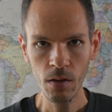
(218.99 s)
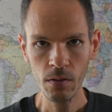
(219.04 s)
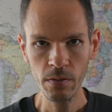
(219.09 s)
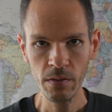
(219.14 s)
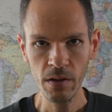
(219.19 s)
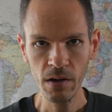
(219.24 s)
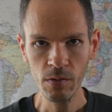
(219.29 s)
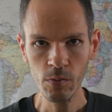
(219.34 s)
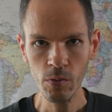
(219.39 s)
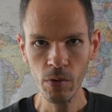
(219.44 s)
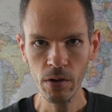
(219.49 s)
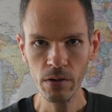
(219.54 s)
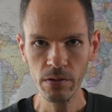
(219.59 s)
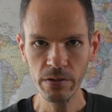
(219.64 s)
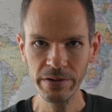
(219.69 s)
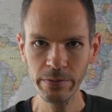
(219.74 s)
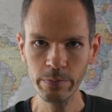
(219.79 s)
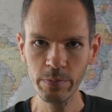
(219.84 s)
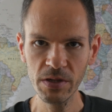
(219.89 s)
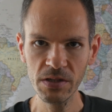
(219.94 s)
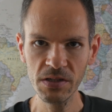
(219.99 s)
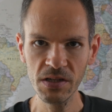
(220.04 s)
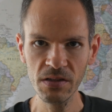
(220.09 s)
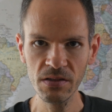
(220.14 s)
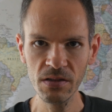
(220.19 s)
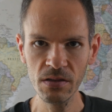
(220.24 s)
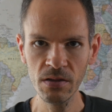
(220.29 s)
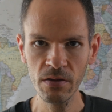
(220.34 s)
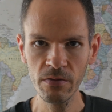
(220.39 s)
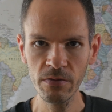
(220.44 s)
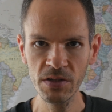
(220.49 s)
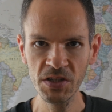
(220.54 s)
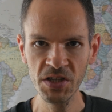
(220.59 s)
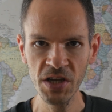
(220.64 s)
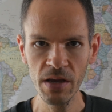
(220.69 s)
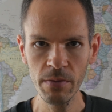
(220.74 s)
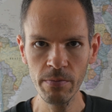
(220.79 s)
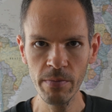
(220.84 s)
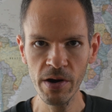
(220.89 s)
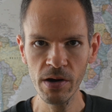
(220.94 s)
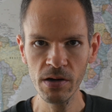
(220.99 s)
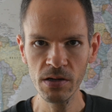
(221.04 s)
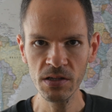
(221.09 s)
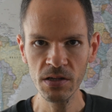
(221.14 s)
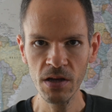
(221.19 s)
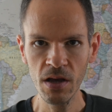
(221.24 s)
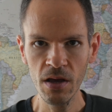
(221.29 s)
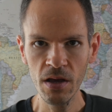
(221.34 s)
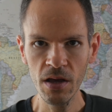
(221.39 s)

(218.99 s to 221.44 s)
There were representative chambers